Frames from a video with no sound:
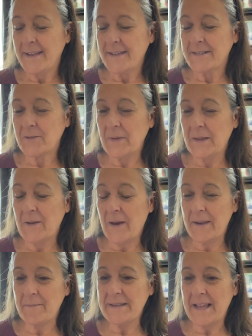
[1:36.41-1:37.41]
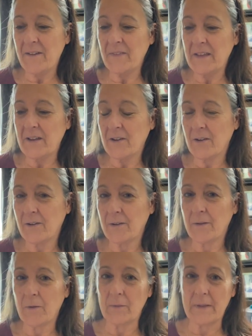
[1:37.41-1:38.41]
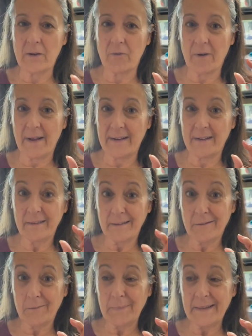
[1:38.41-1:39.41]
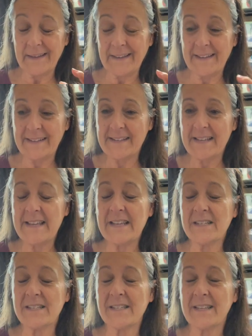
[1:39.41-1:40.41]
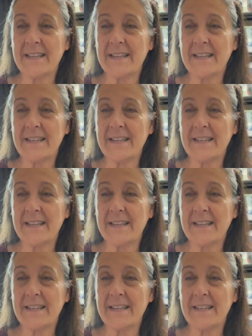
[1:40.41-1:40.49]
So we got him down there, only cried a little bit. He is